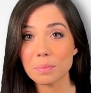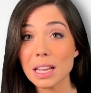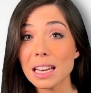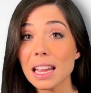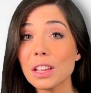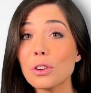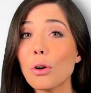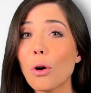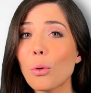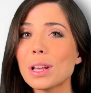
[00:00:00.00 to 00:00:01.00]
meaning
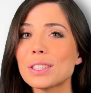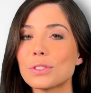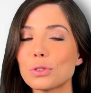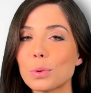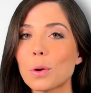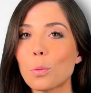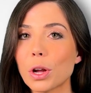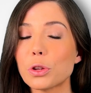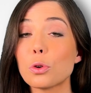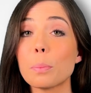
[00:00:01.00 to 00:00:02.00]
you're always doing
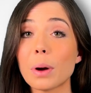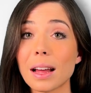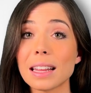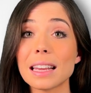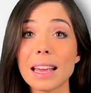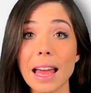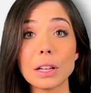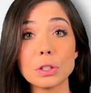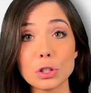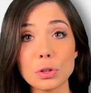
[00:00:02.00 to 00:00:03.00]
what your body
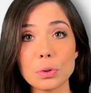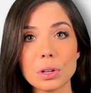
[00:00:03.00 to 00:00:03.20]
can do.